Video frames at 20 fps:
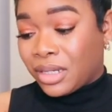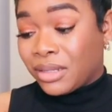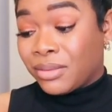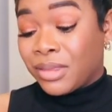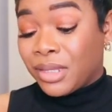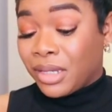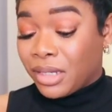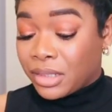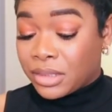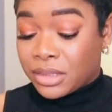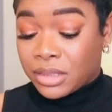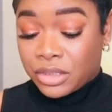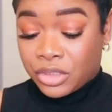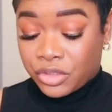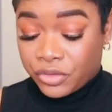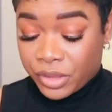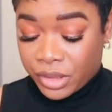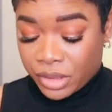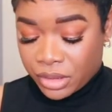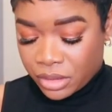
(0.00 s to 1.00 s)
I think it's
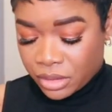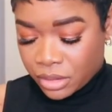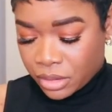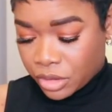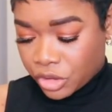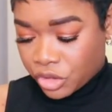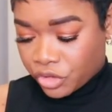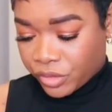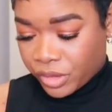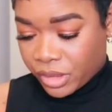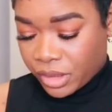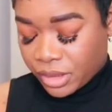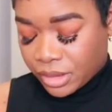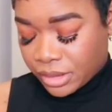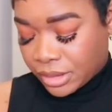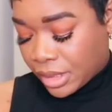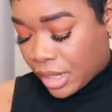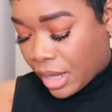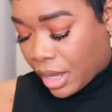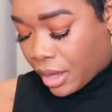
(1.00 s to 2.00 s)
Catarina. Catarina
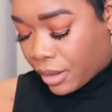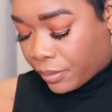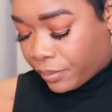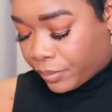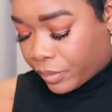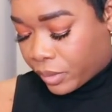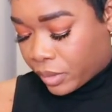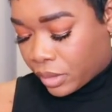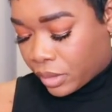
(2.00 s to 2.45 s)
top.